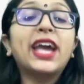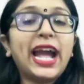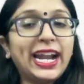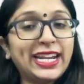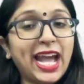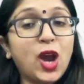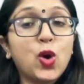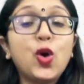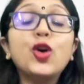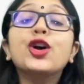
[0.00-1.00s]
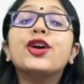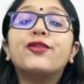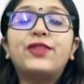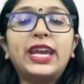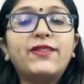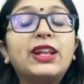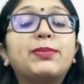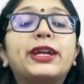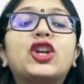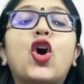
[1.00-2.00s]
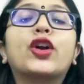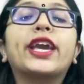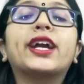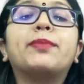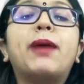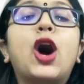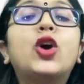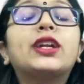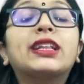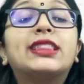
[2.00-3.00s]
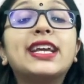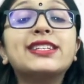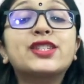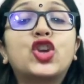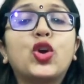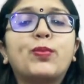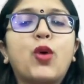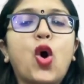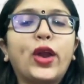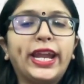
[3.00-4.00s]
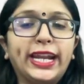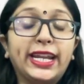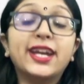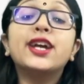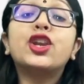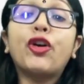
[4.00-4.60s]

And now we will be talking about this cuboid.